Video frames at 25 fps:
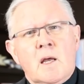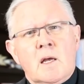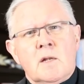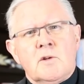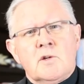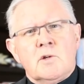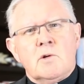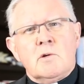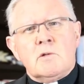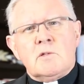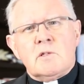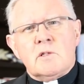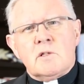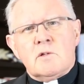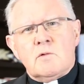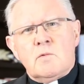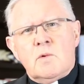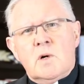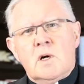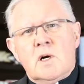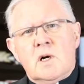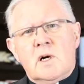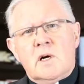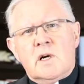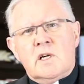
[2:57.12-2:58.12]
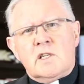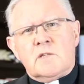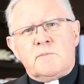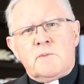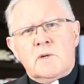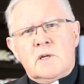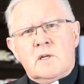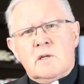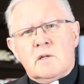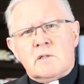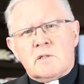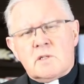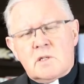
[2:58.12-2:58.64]
Talk to the wise,
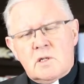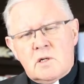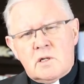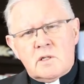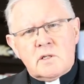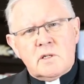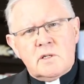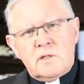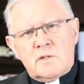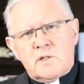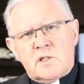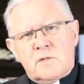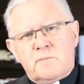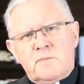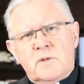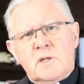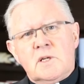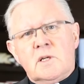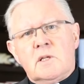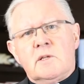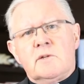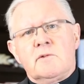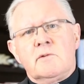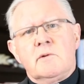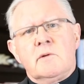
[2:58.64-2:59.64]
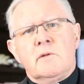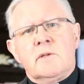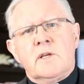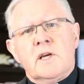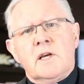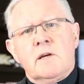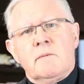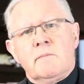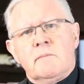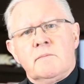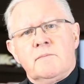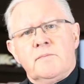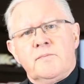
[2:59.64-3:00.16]
because God can speak through
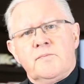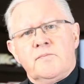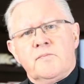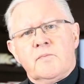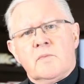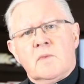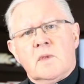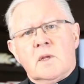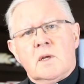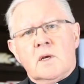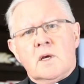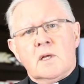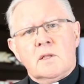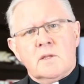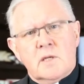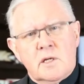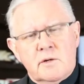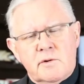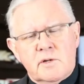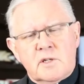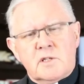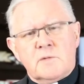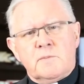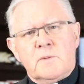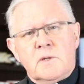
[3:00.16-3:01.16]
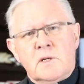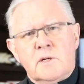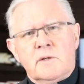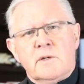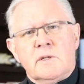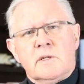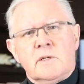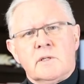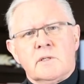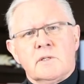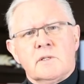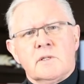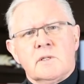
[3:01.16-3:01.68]
them and their
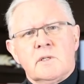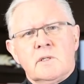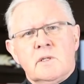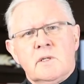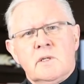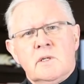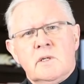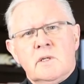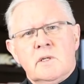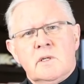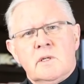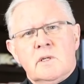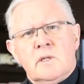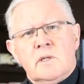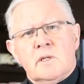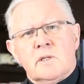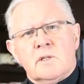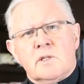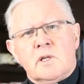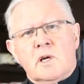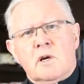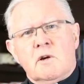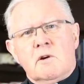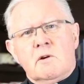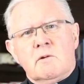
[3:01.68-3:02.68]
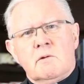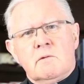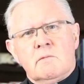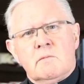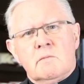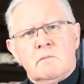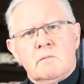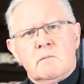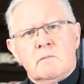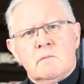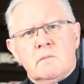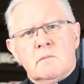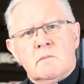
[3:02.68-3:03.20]
experience.
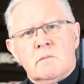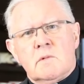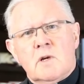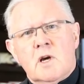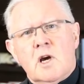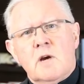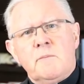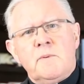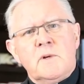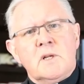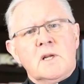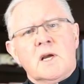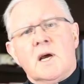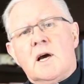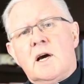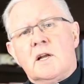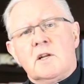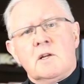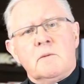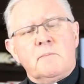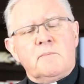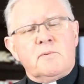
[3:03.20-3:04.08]
So open your heart in